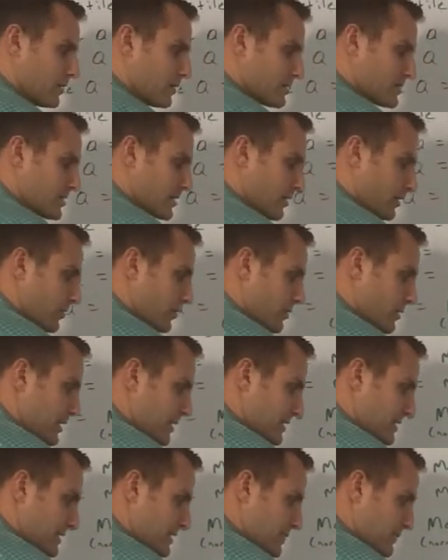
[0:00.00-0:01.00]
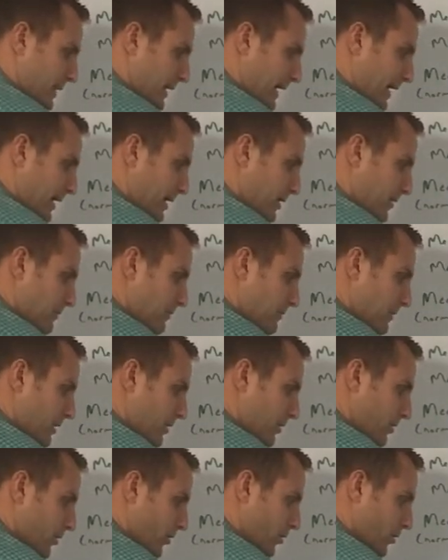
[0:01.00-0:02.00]
So this is my
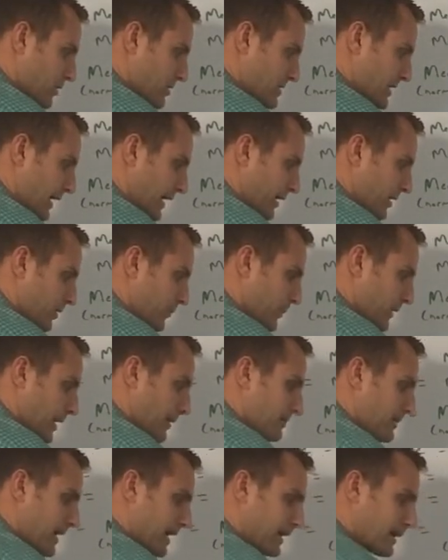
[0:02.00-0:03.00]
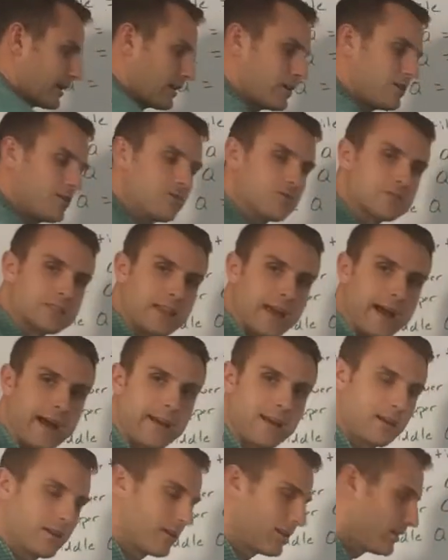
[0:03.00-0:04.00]
middle quartile, but I'm not going to use
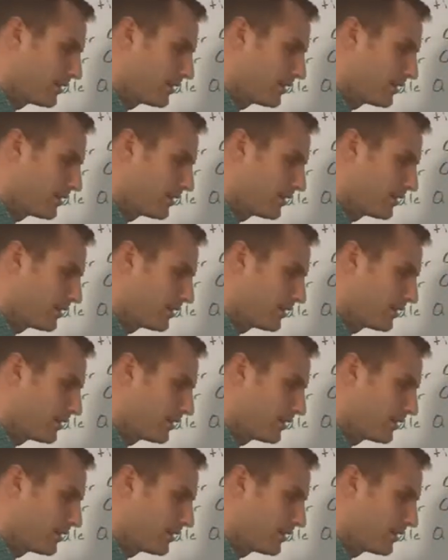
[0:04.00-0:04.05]
that.